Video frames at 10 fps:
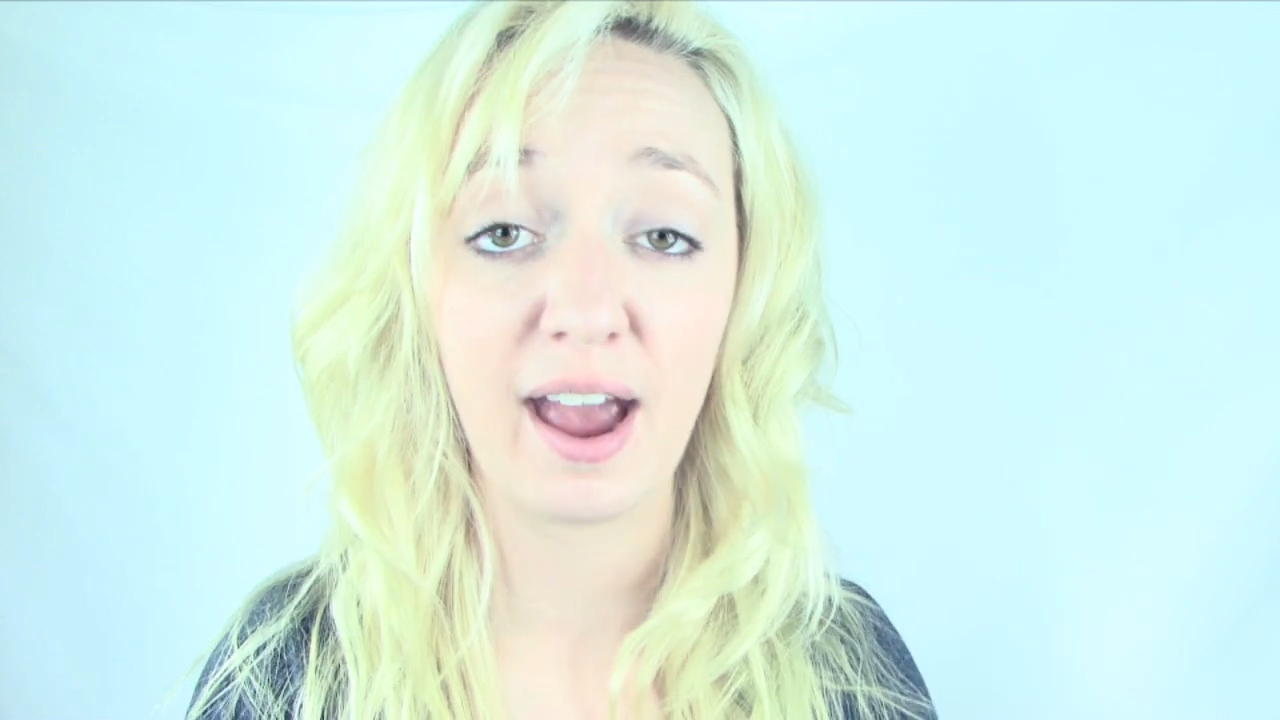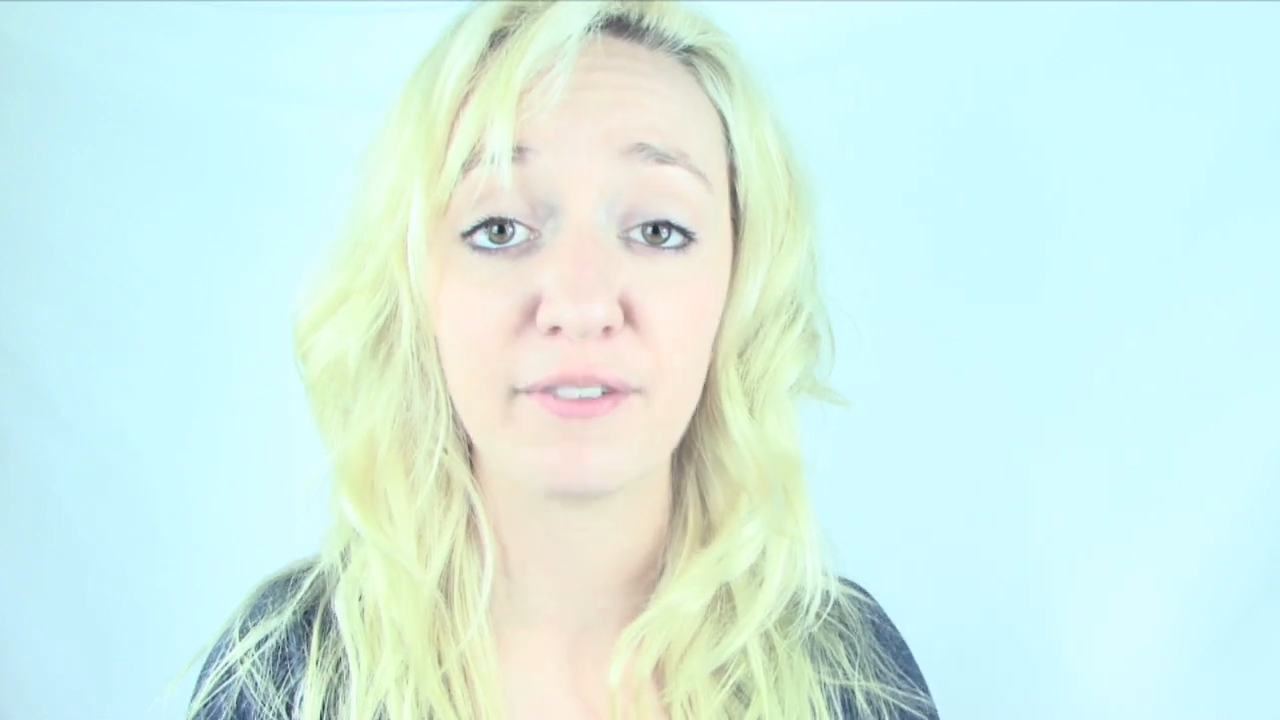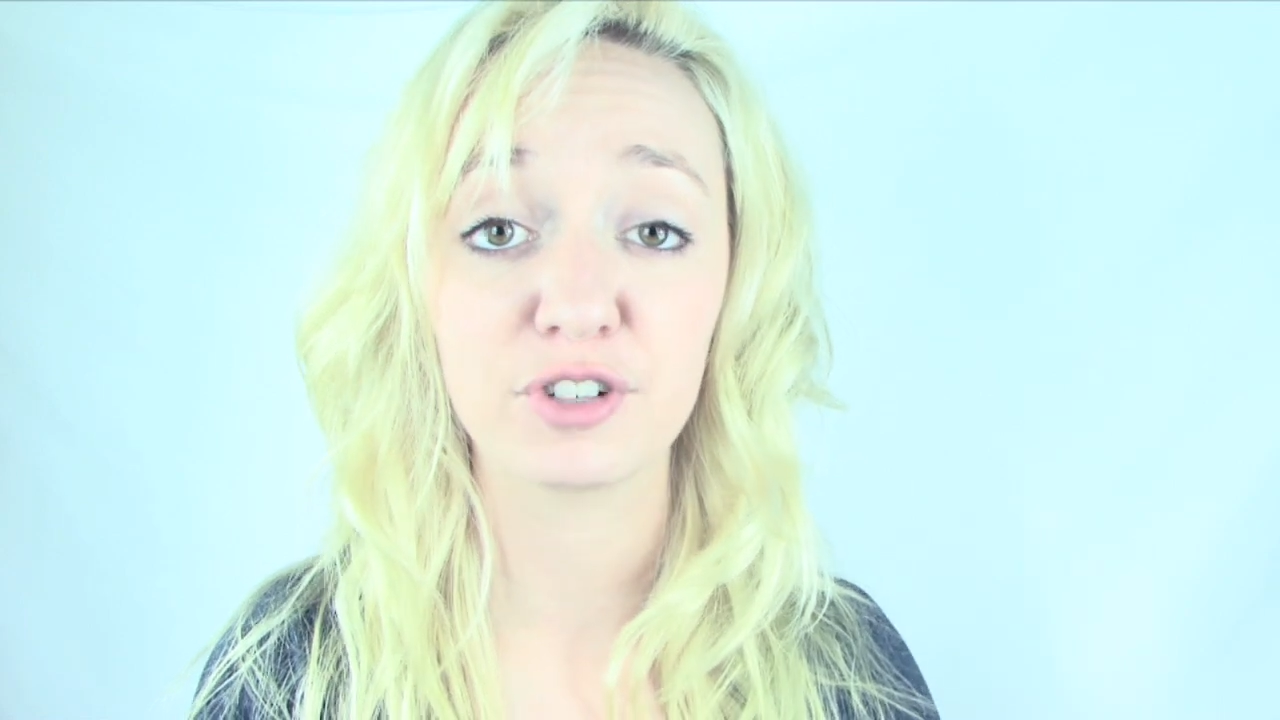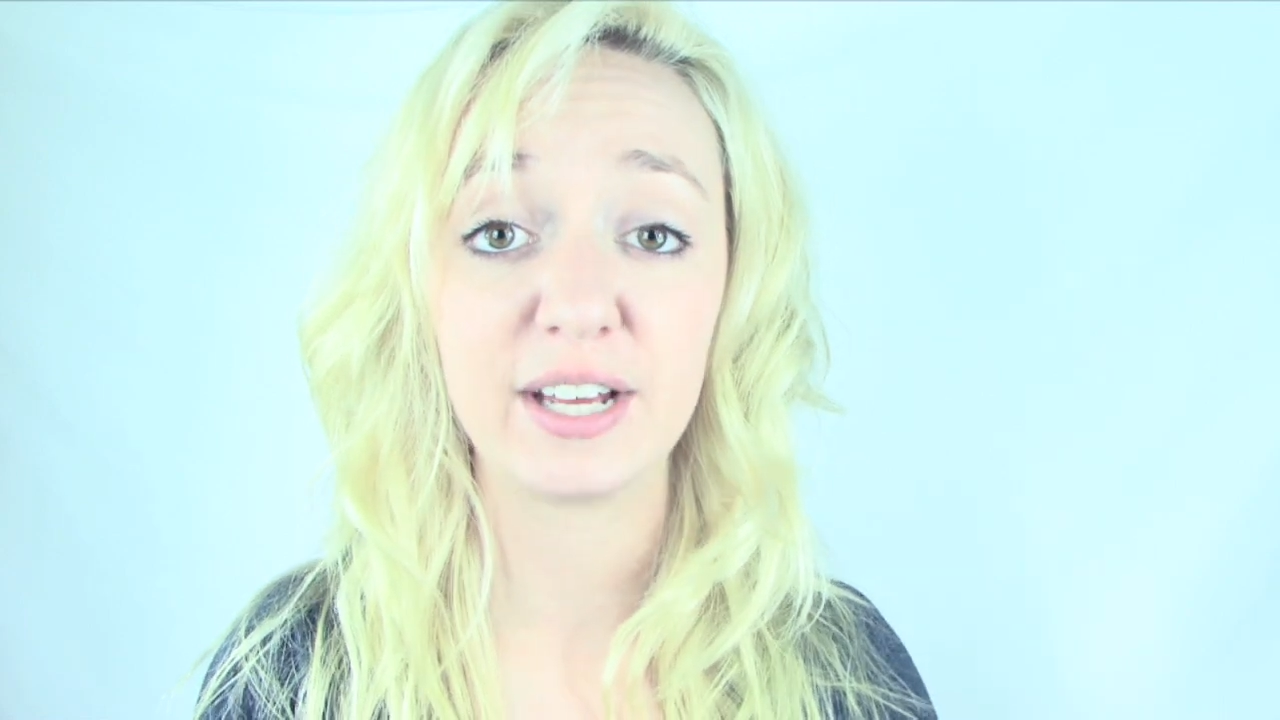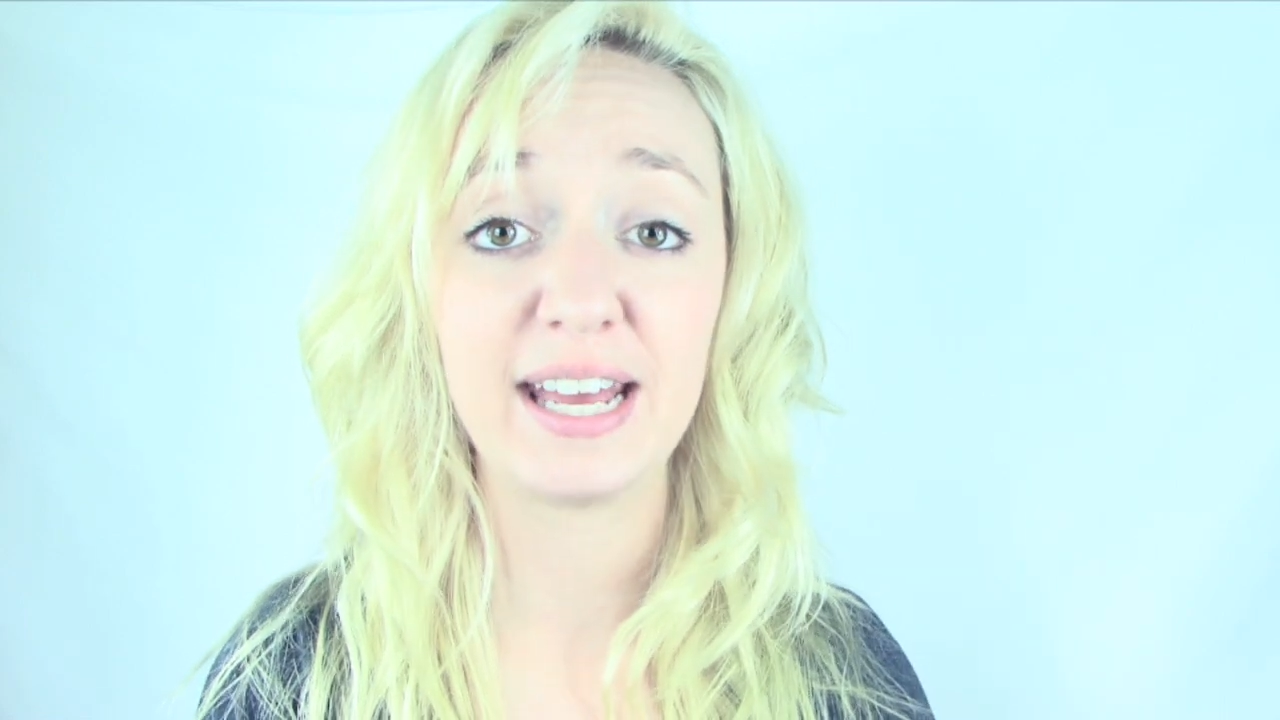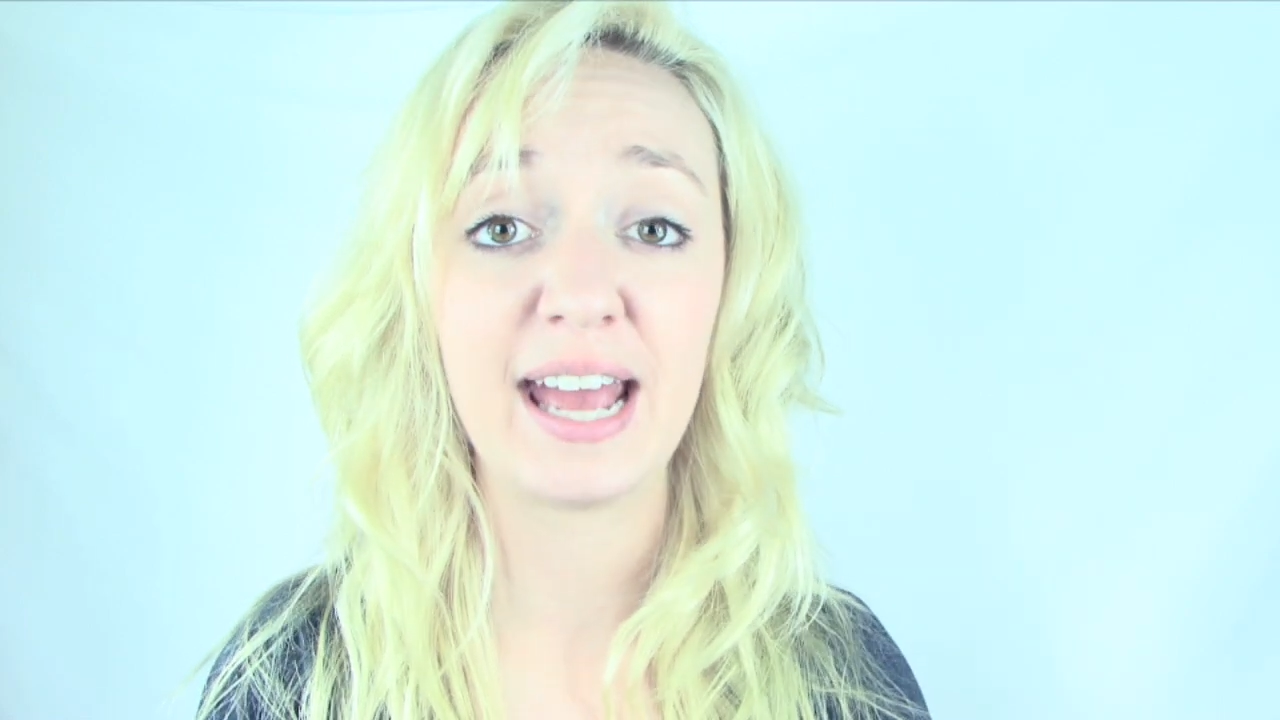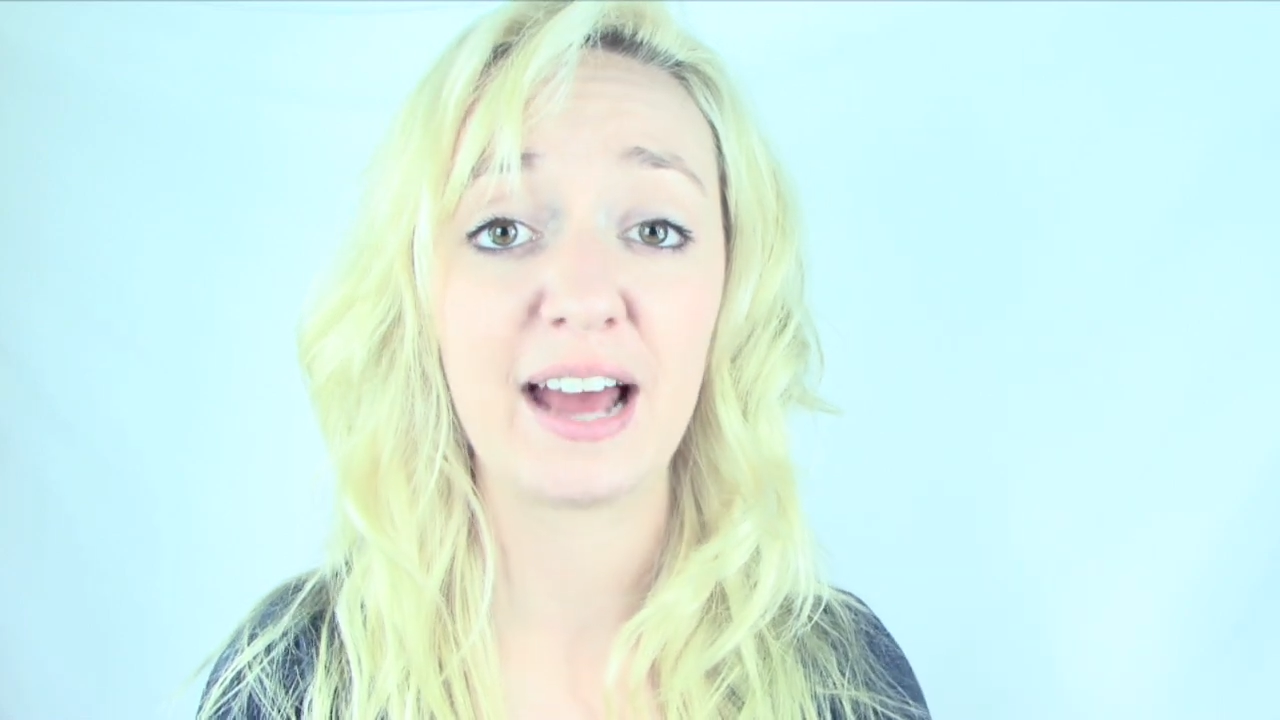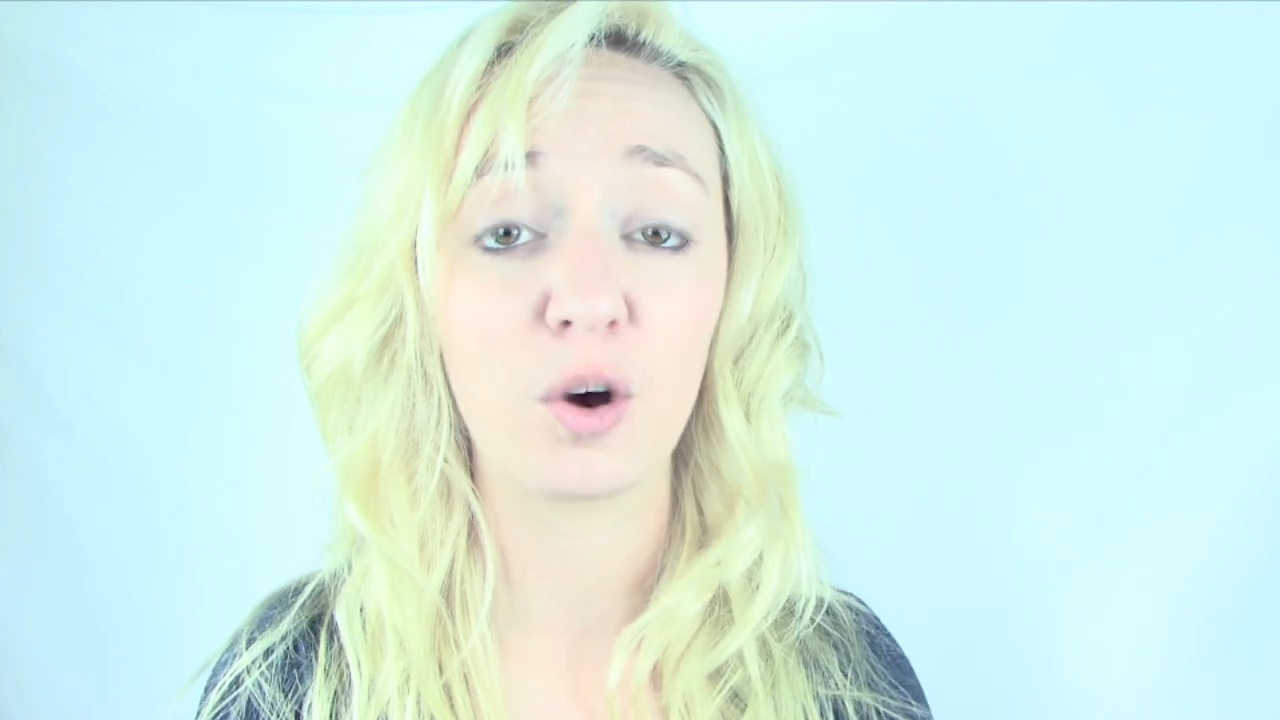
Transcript: after he had